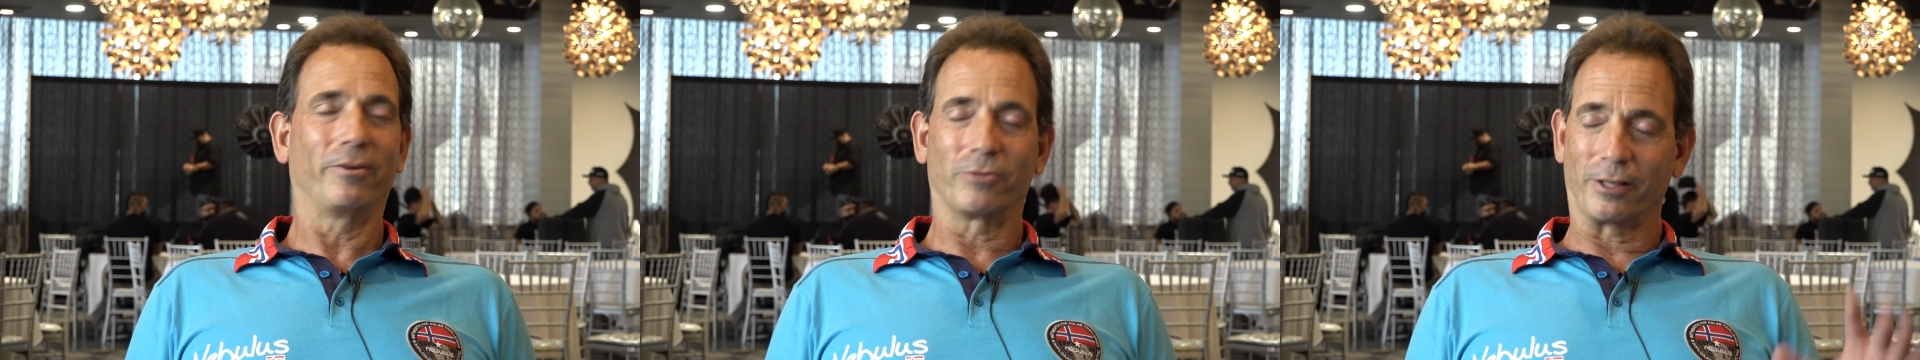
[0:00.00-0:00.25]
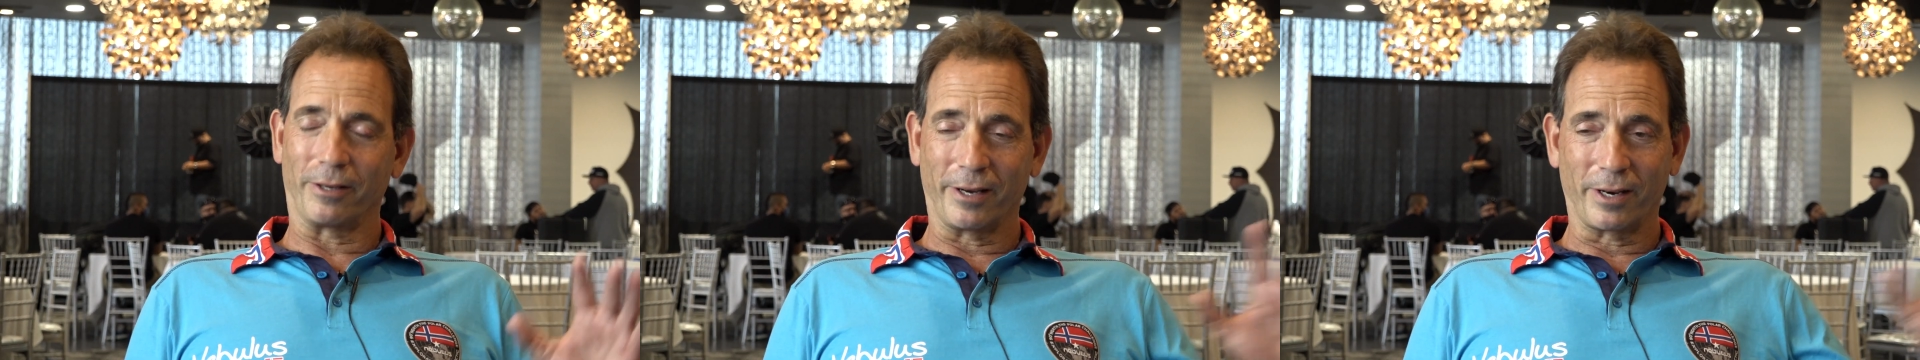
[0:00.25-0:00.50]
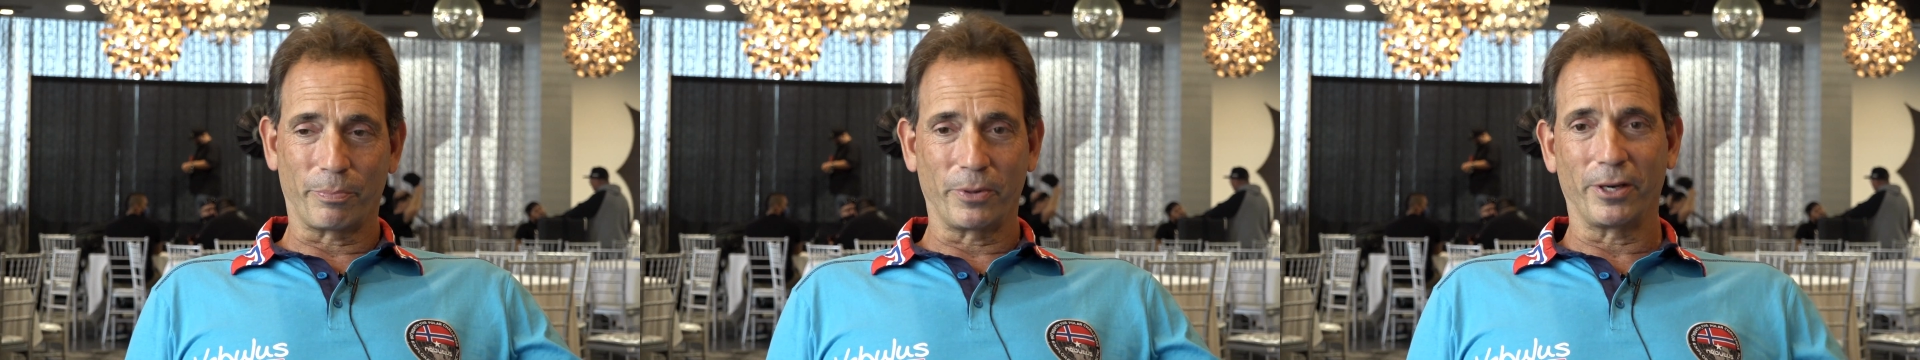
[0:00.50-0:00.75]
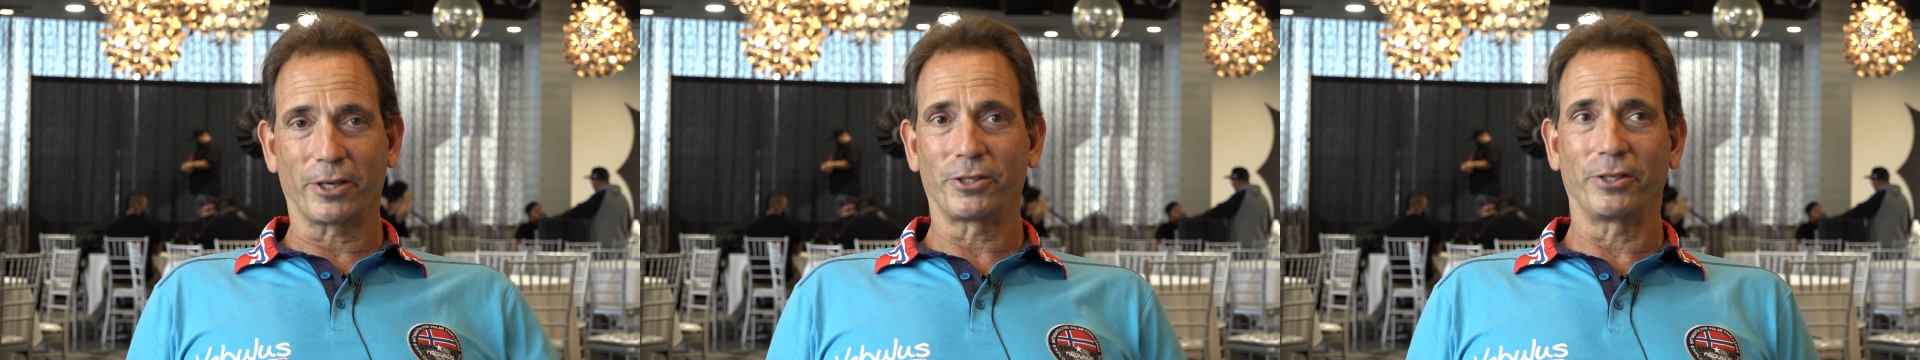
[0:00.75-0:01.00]
There was a lot of
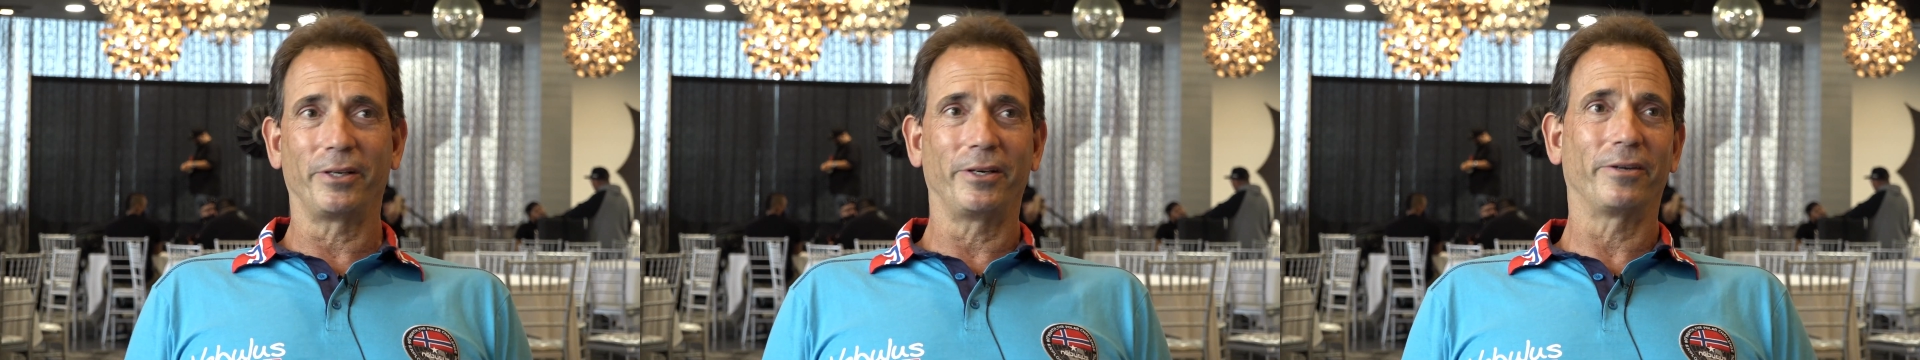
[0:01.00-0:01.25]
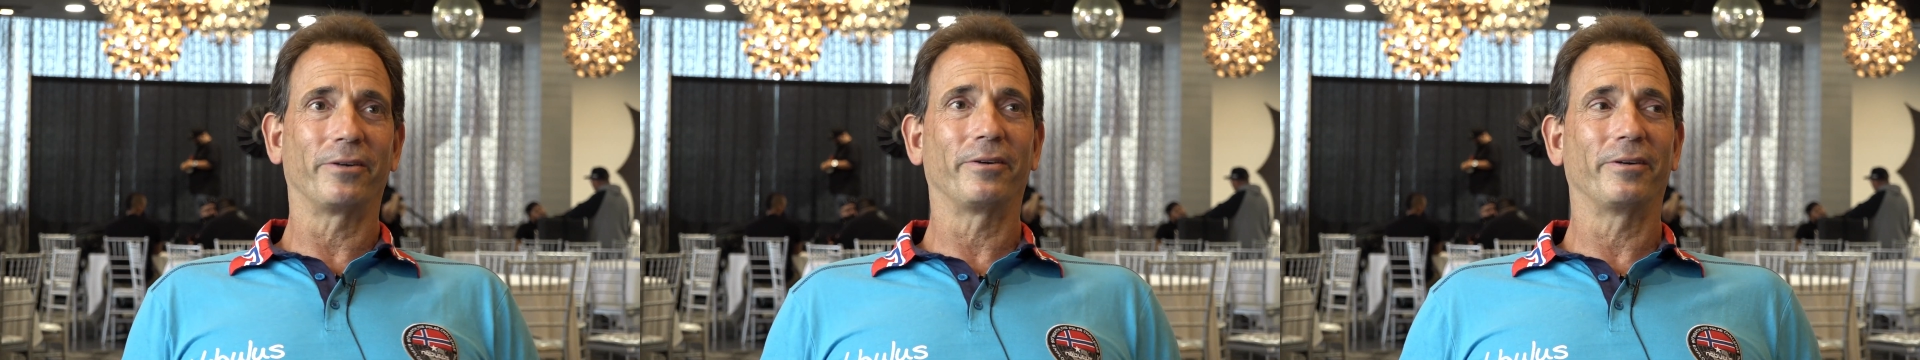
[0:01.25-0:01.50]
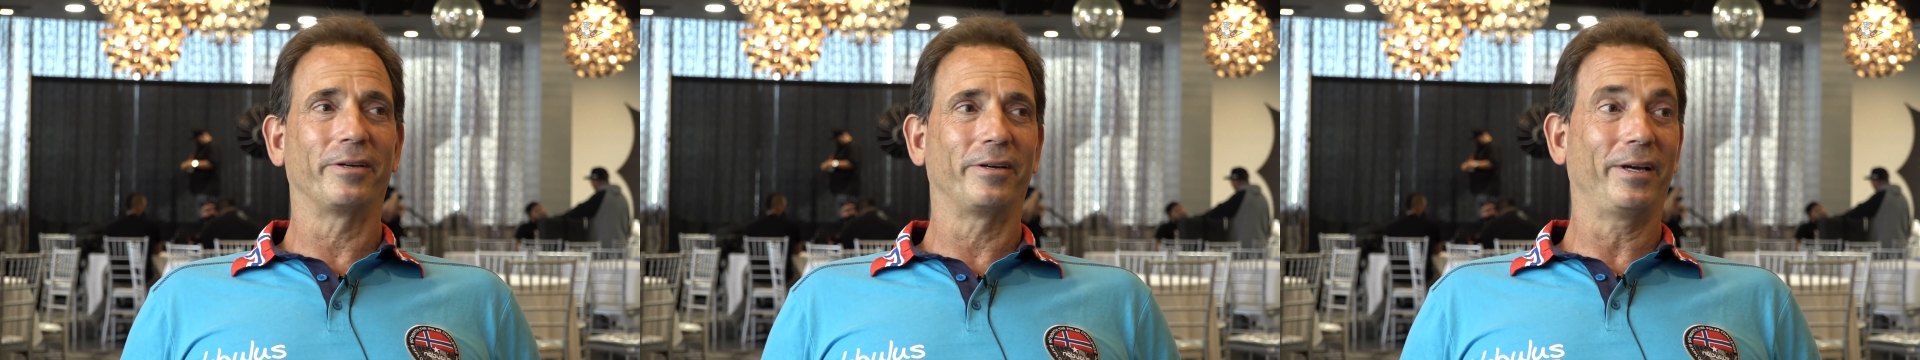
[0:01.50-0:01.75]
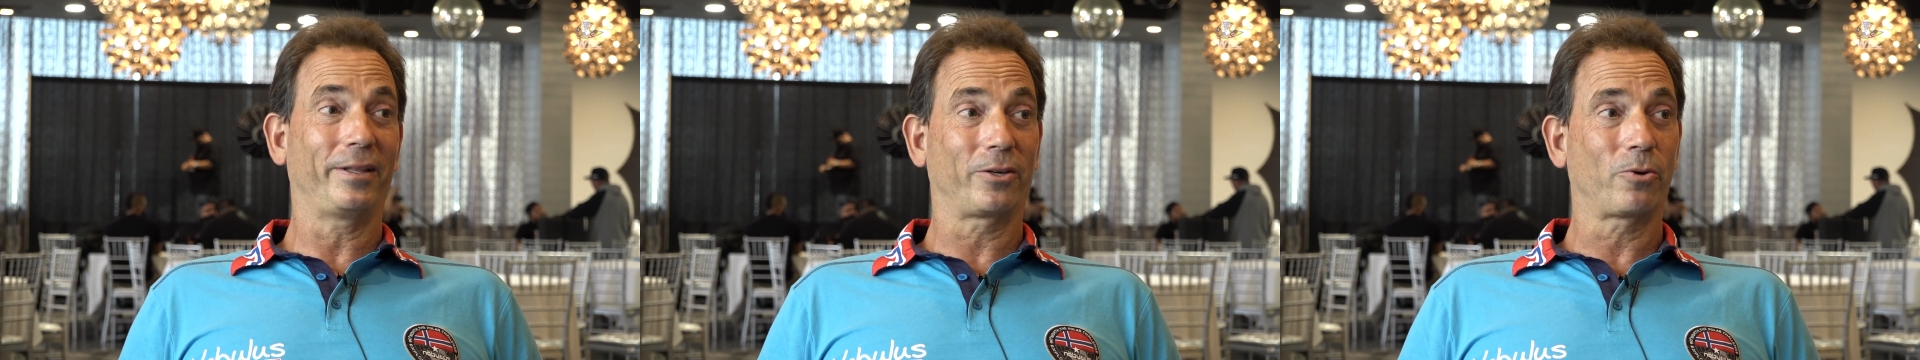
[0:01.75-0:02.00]
production here
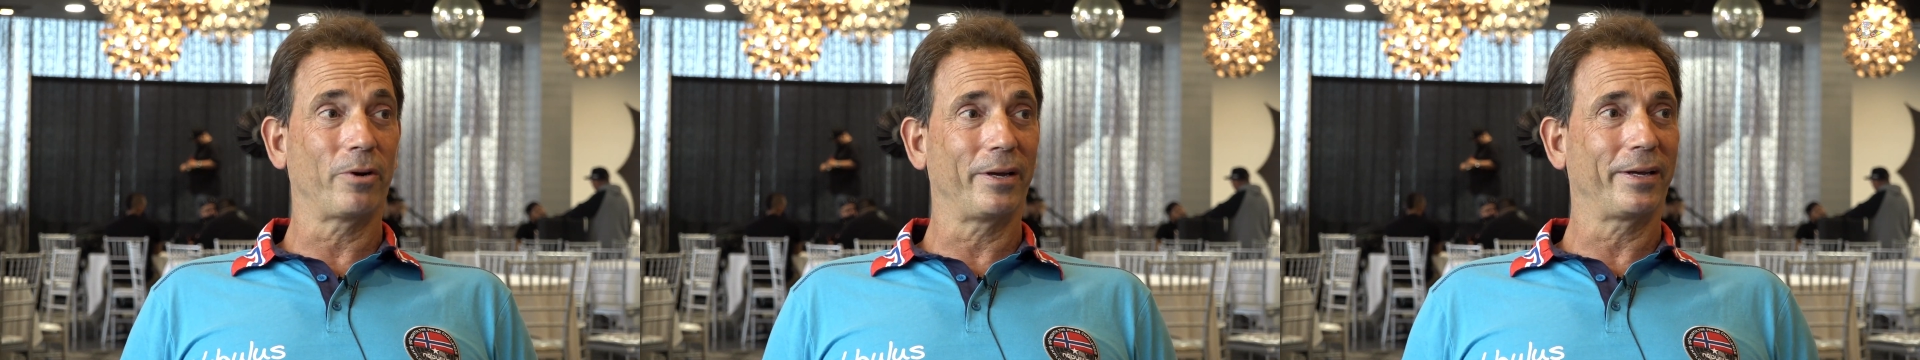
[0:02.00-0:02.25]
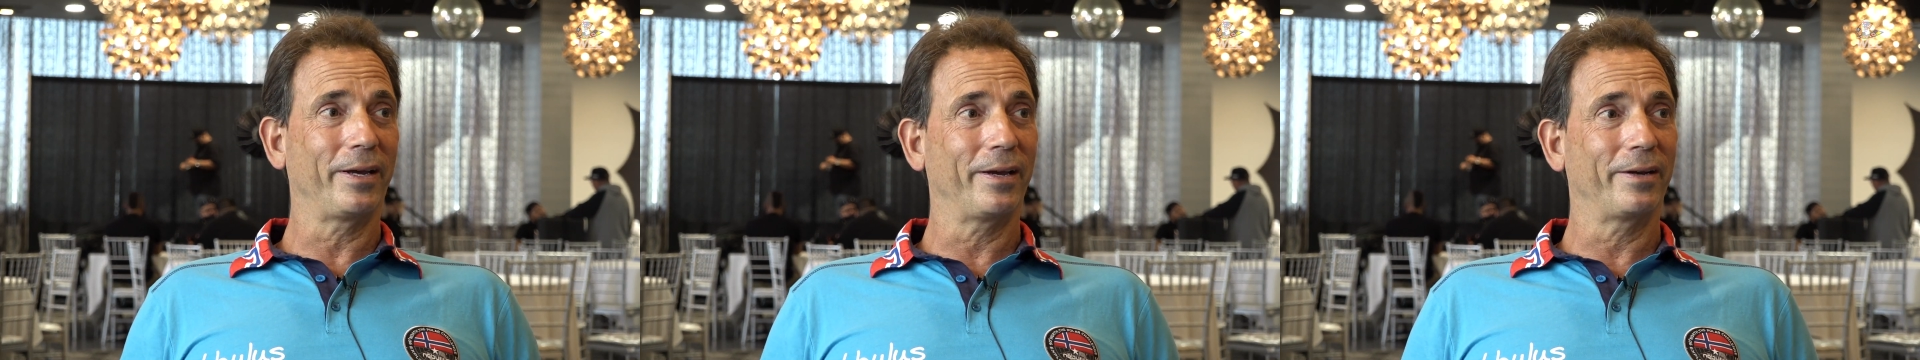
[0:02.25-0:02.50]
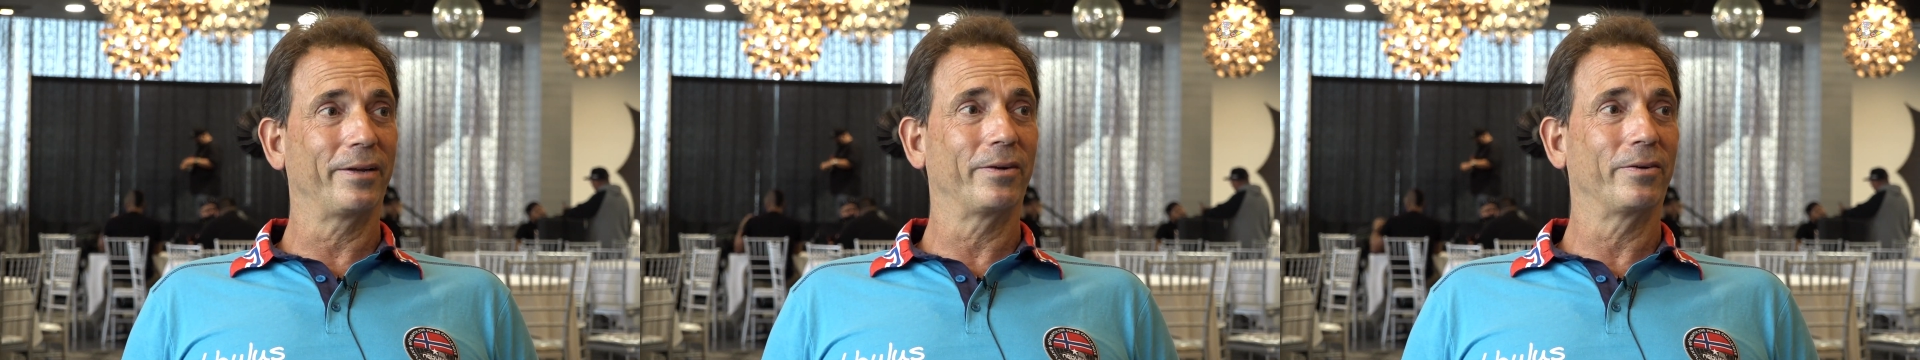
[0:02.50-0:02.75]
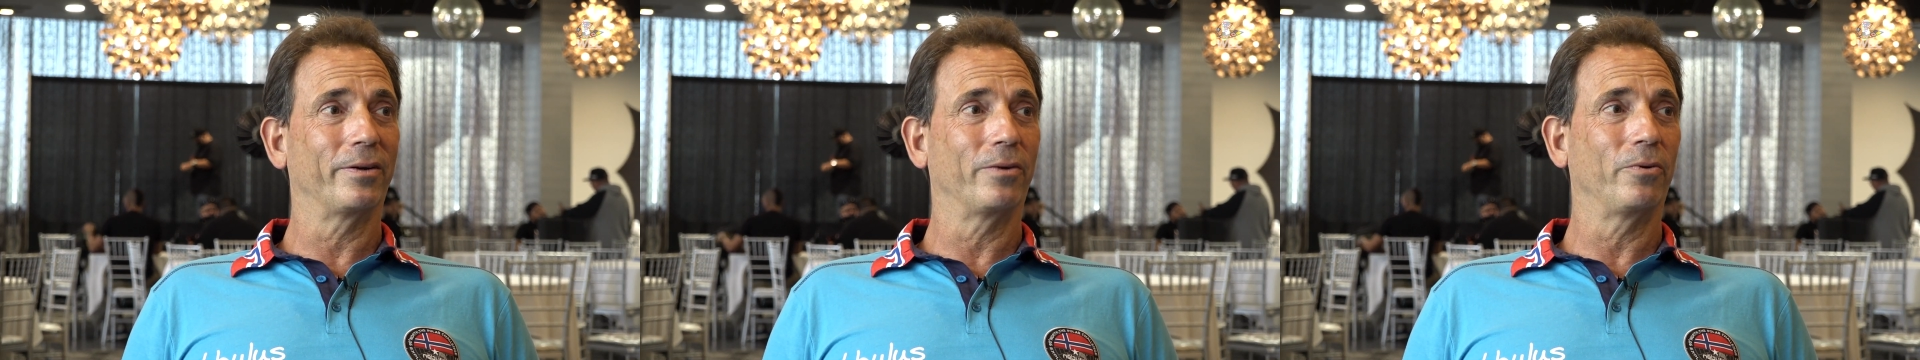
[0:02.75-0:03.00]
at the Quiet Canyon.